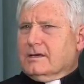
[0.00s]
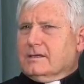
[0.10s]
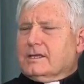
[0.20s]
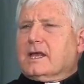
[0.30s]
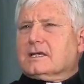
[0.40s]

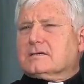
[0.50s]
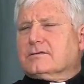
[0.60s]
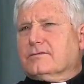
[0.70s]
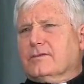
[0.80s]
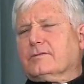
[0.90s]
And that is
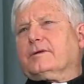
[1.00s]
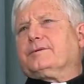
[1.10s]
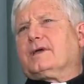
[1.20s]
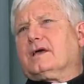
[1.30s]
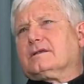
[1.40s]
when we
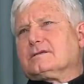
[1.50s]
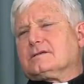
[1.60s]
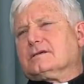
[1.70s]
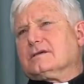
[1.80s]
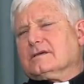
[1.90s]
began to
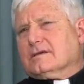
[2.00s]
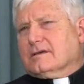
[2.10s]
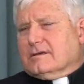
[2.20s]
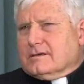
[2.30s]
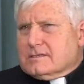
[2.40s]
see
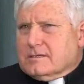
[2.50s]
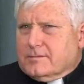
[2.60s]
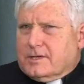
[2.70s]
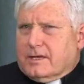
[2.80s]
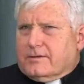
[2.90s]

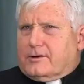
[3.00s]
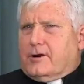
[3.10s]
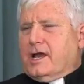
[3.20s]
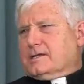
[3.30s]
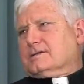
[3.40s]
some kind of
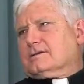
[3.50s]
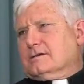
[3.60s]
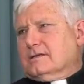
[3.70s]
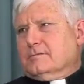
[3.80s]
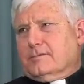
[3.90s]
cracks
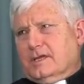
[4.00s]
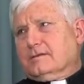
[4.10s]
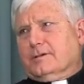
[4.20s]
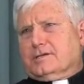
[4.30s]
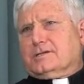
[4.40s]
in
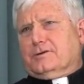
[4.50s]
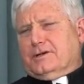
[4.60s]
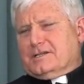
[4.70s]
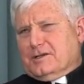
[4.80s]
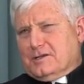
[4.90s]
the
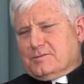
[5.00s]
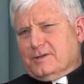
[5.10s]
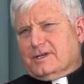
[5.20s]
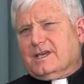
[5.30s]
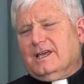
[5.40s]
masonry, so to
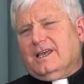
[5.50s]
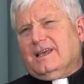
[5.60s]
speak.